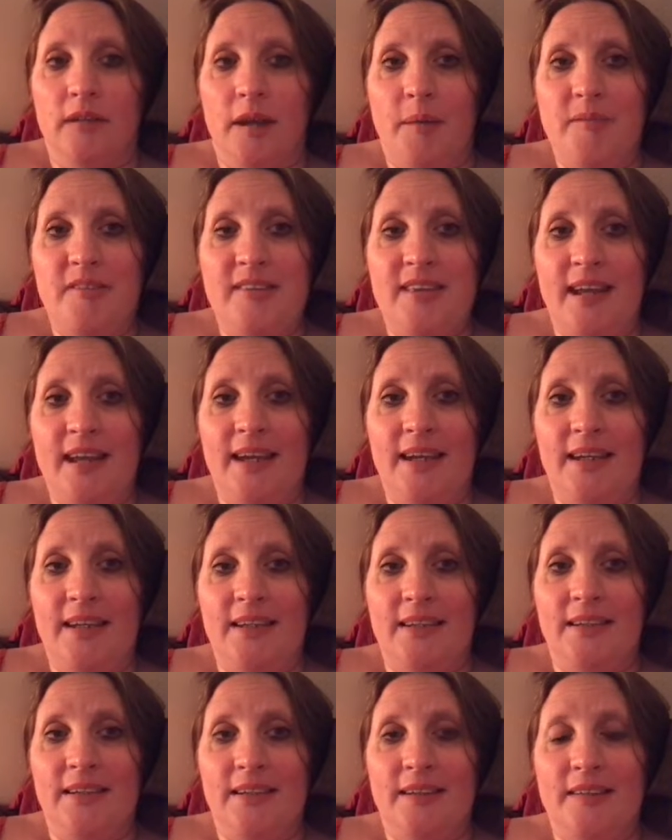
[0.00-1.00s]
I'm
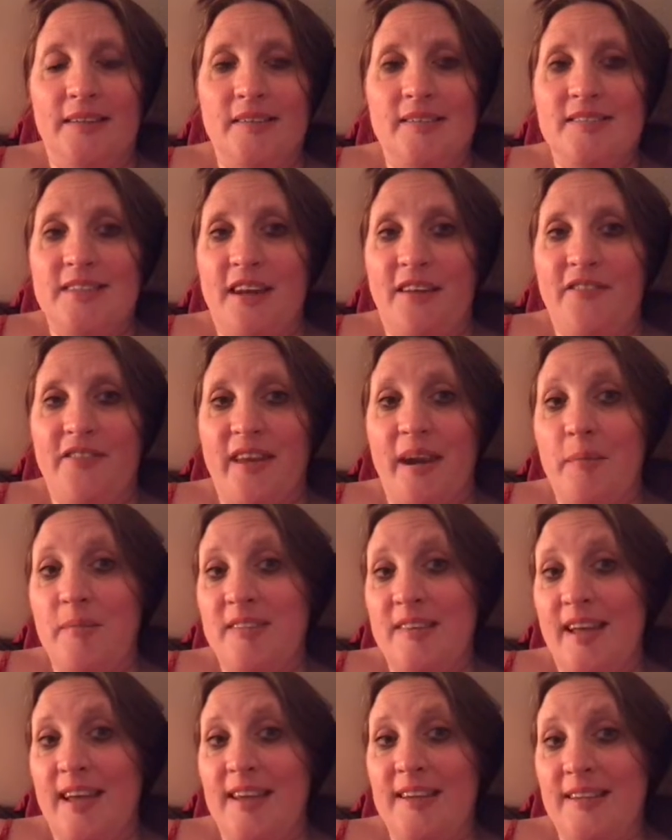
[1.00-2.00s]
saying stuff that I'm
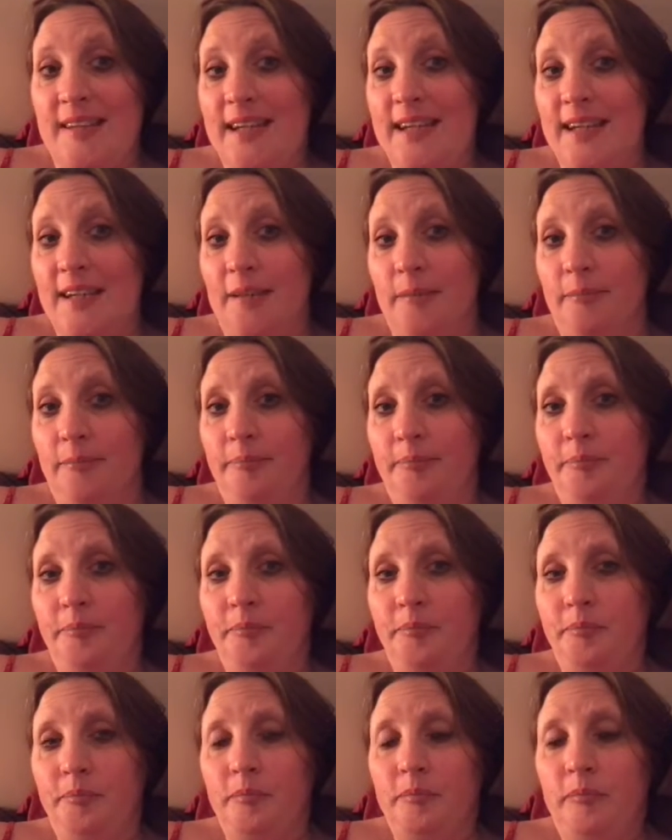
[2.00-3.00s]
saying to him
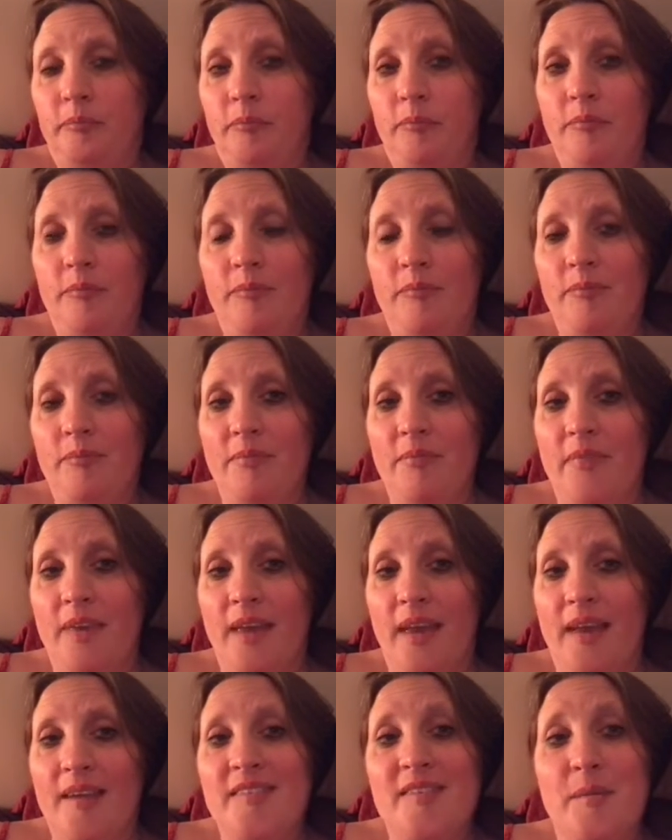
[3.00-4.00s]

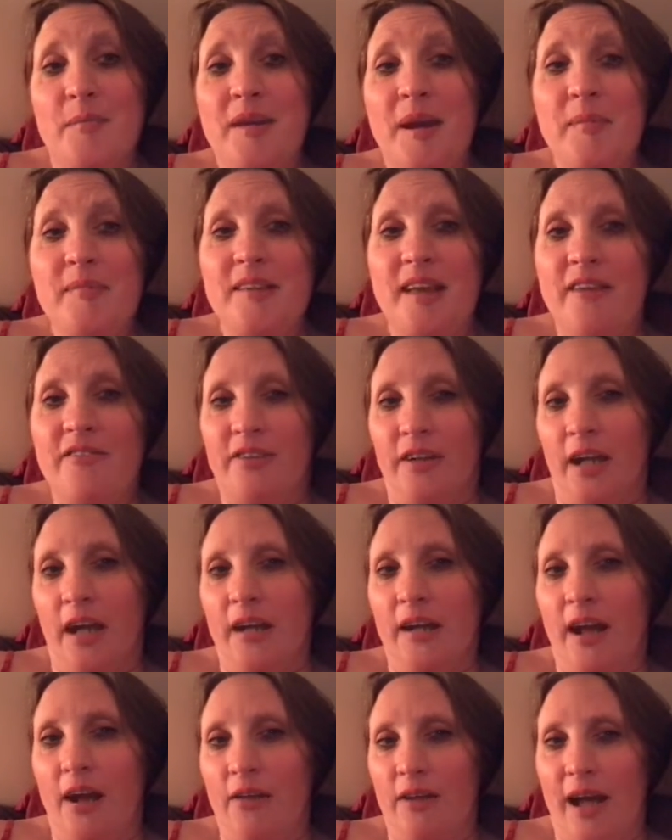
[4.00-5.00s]
and sometimes I
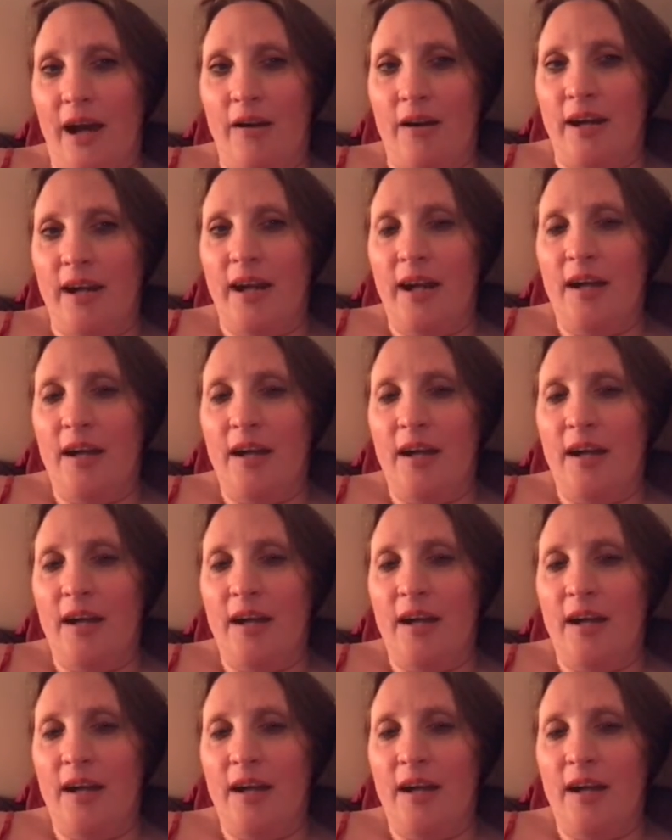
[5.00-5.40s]
forget how loud I